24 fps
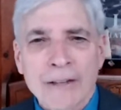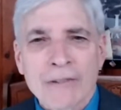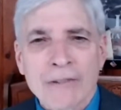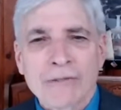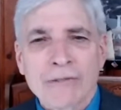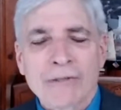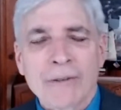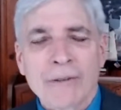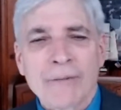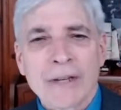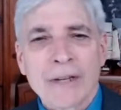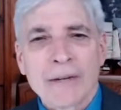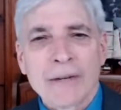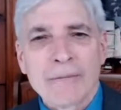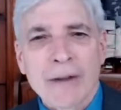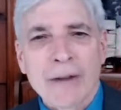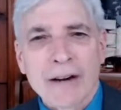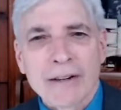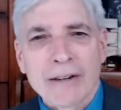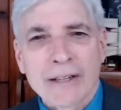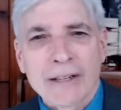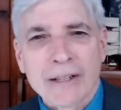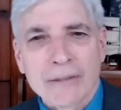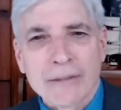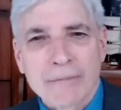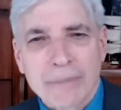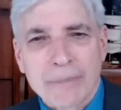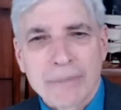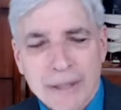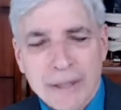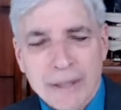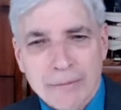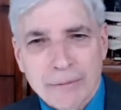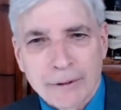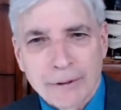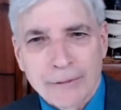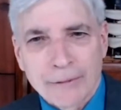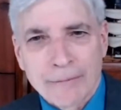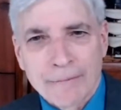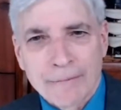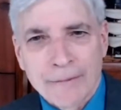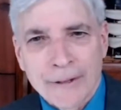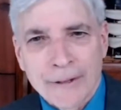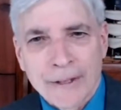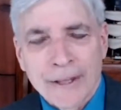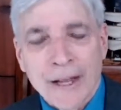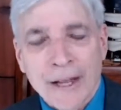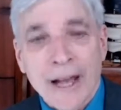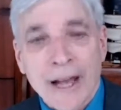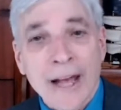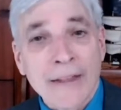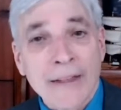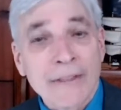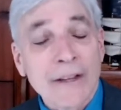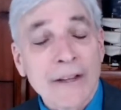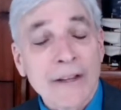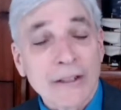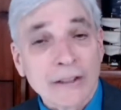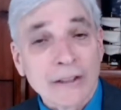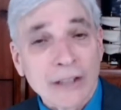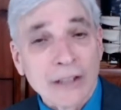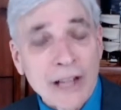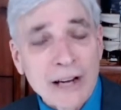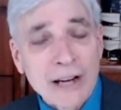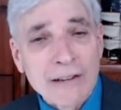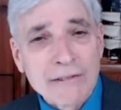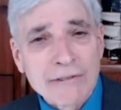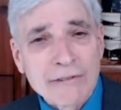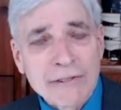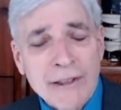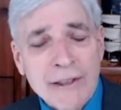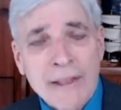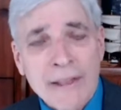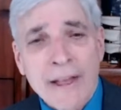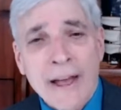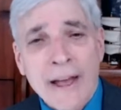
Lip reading: from the American people and their love,